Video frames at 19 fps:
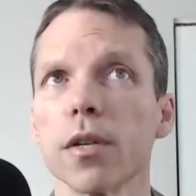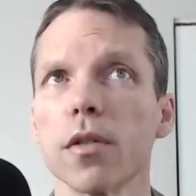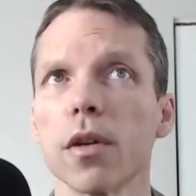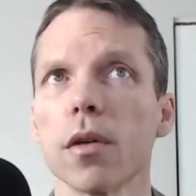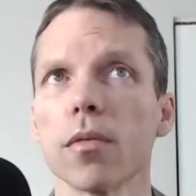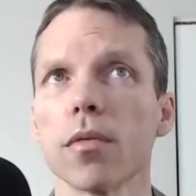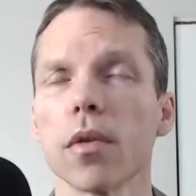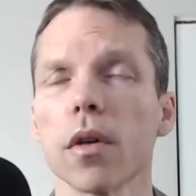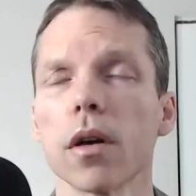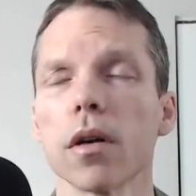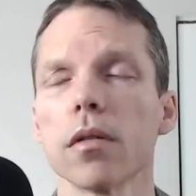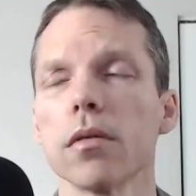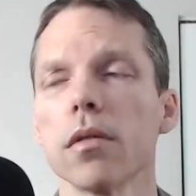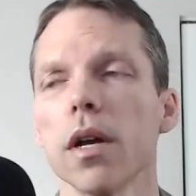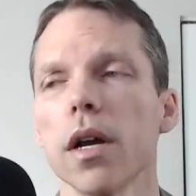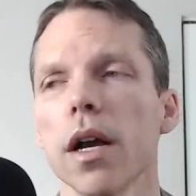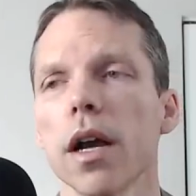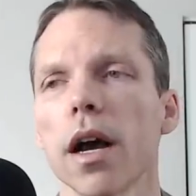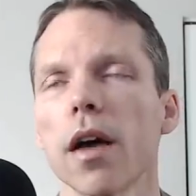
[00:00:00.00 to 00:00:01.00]
don't though,
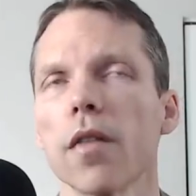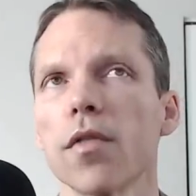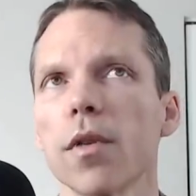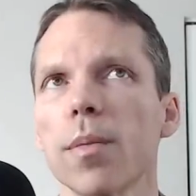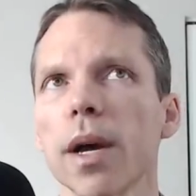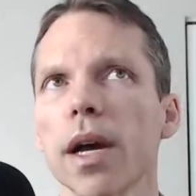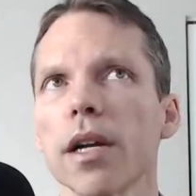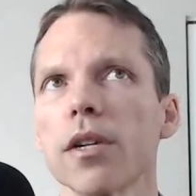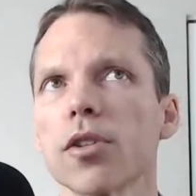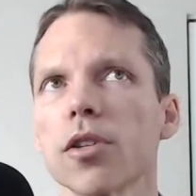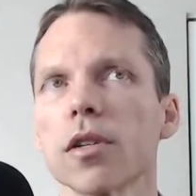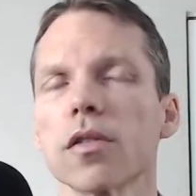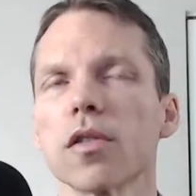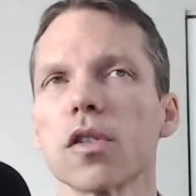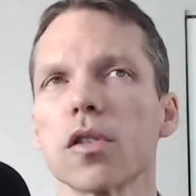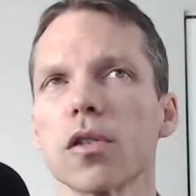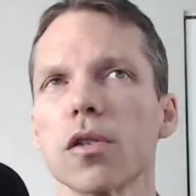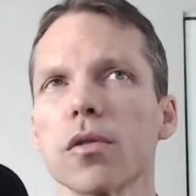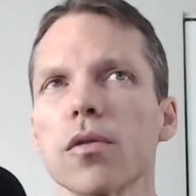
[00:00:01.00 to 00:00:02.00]
have the
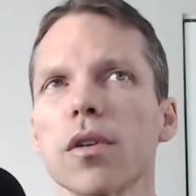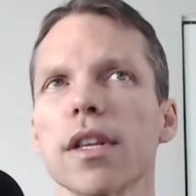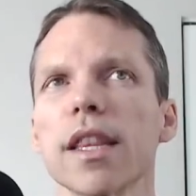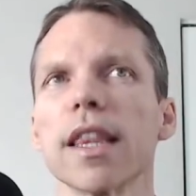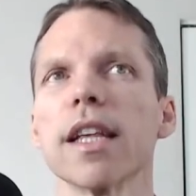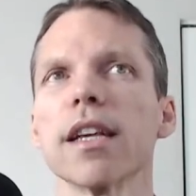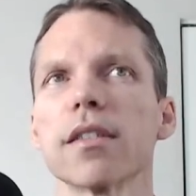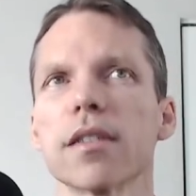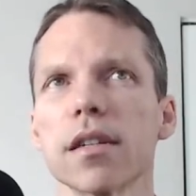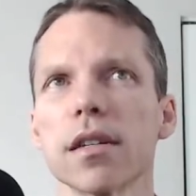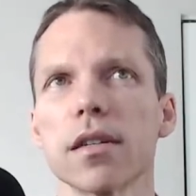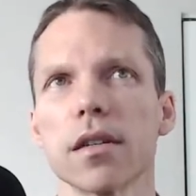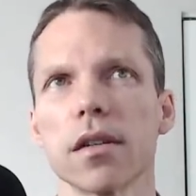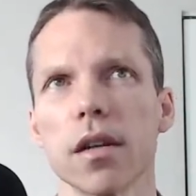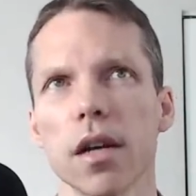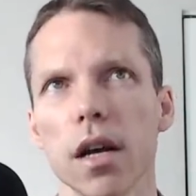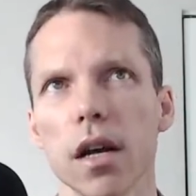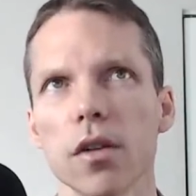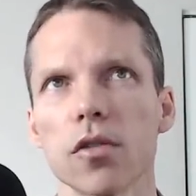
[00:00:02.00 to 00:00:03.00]
patience to listen
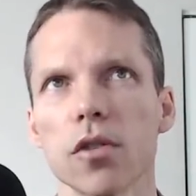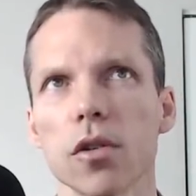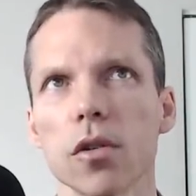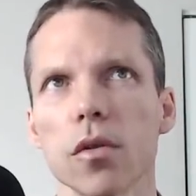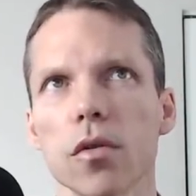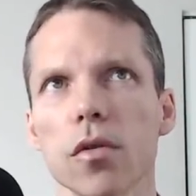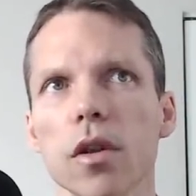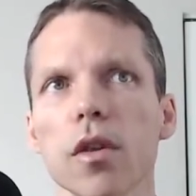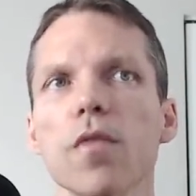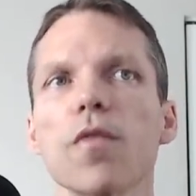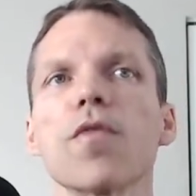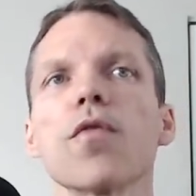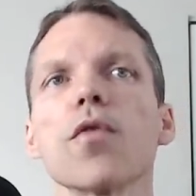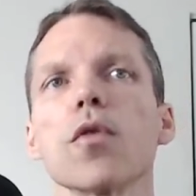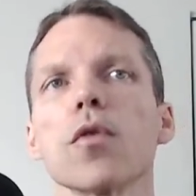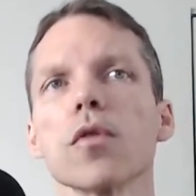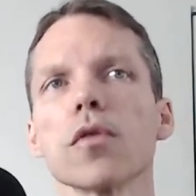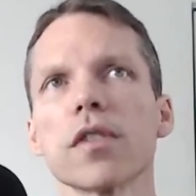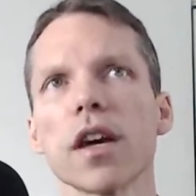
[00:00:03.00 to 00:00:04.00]
to the
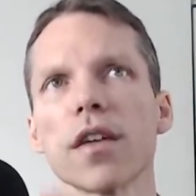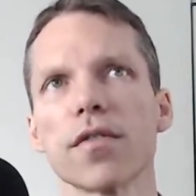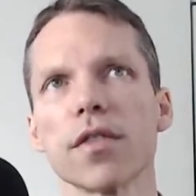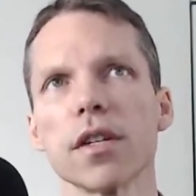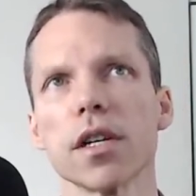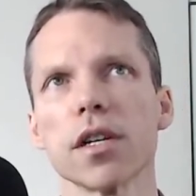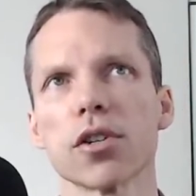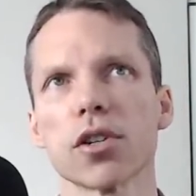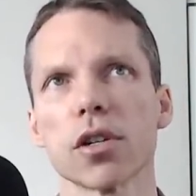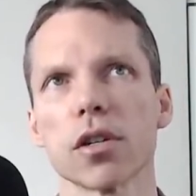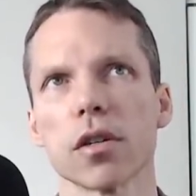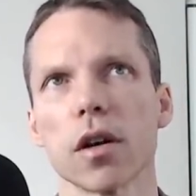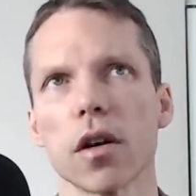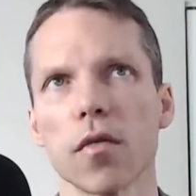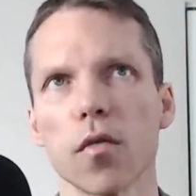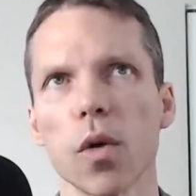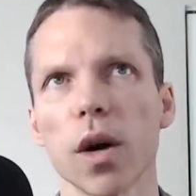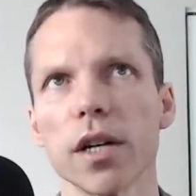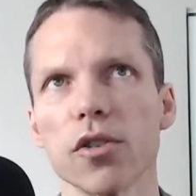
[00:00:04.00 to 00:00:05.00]
full definition
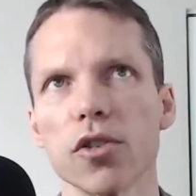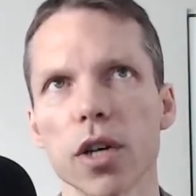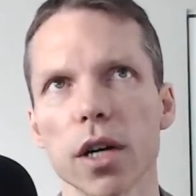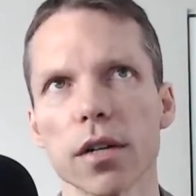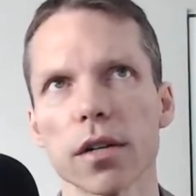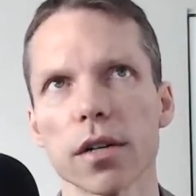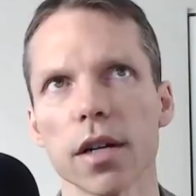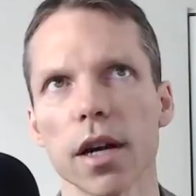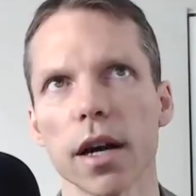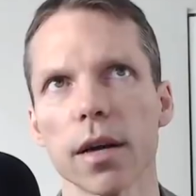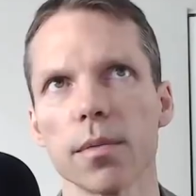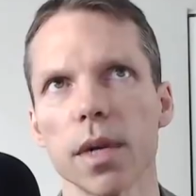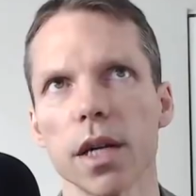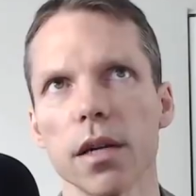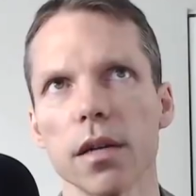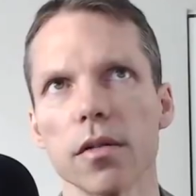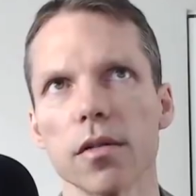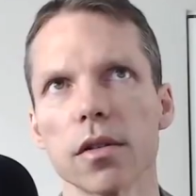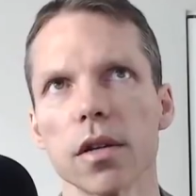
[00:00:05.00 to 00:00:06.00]
of what genocide
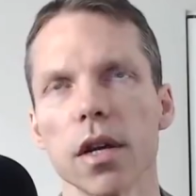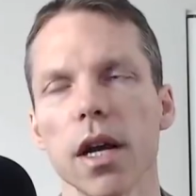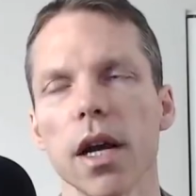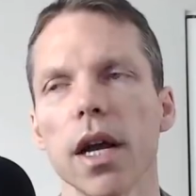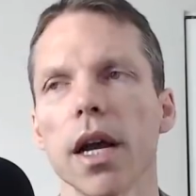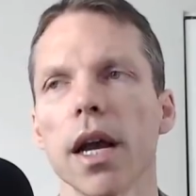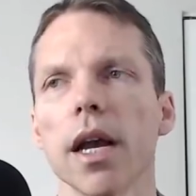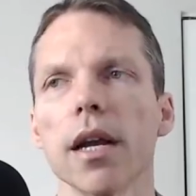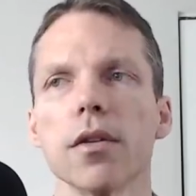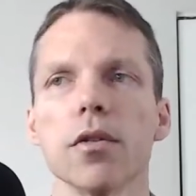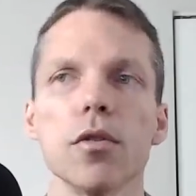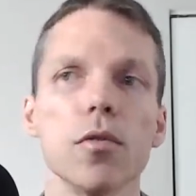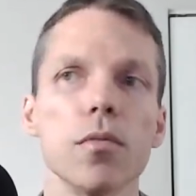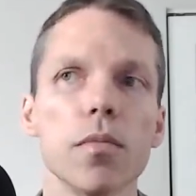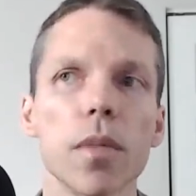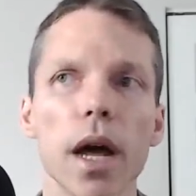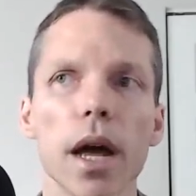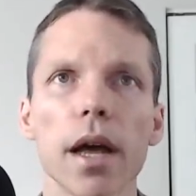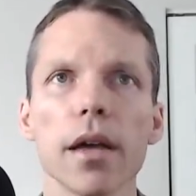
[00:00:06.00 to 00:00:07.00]
means, and who
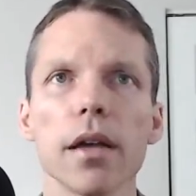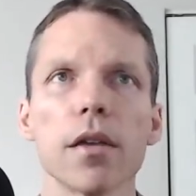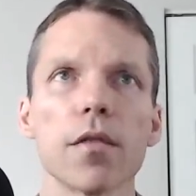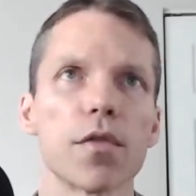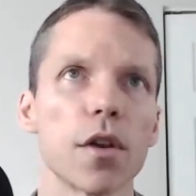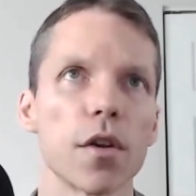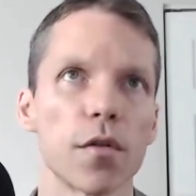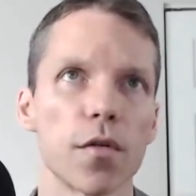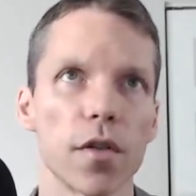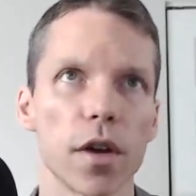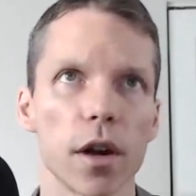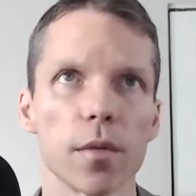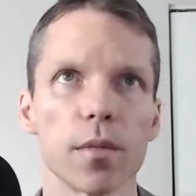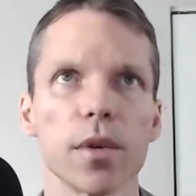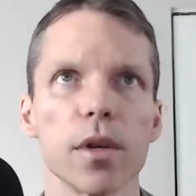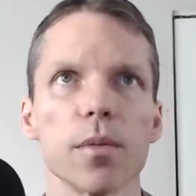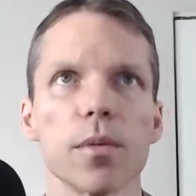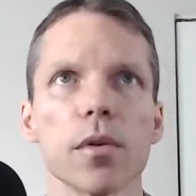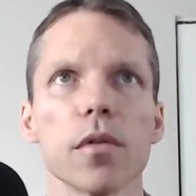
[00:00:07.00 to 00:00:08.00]
may, if they're fair
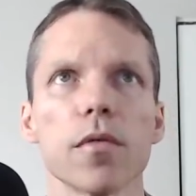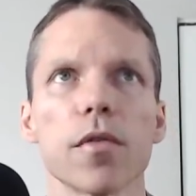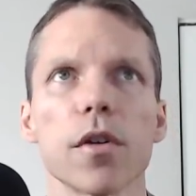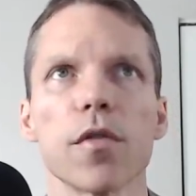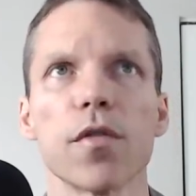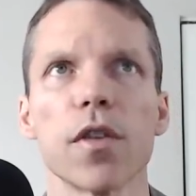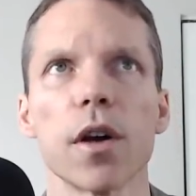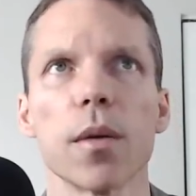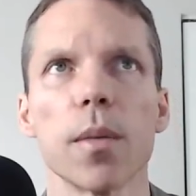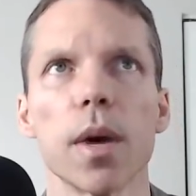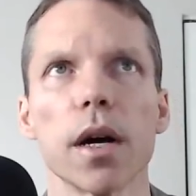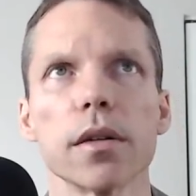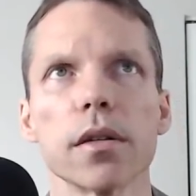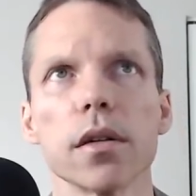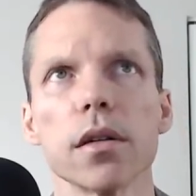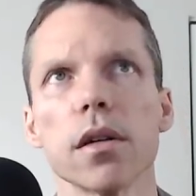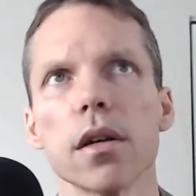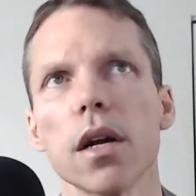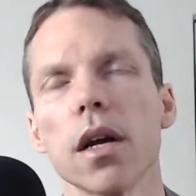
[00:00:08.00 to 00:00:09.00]
people, if they're
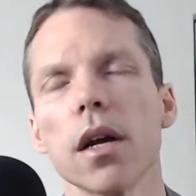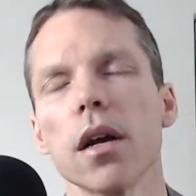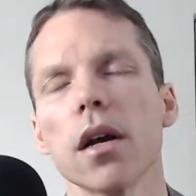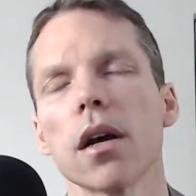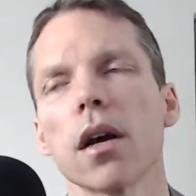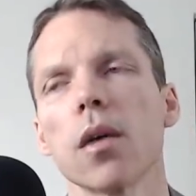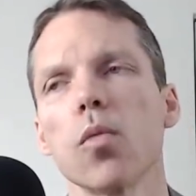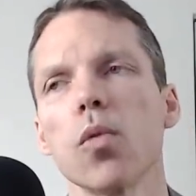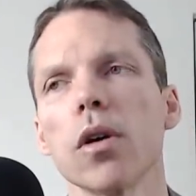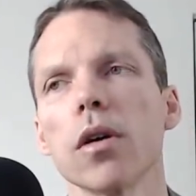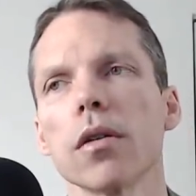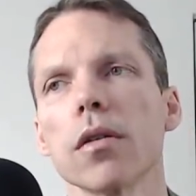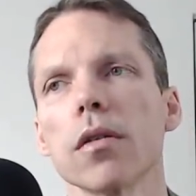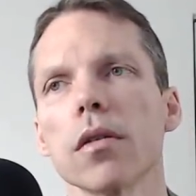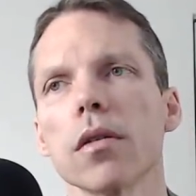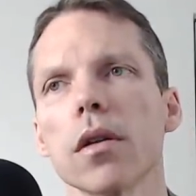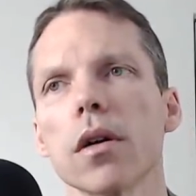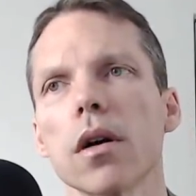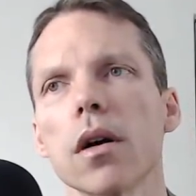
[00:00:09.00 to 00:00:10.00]
fair-minded,
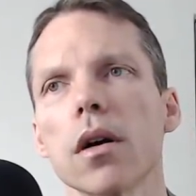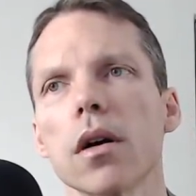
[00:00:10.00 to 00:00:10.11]
will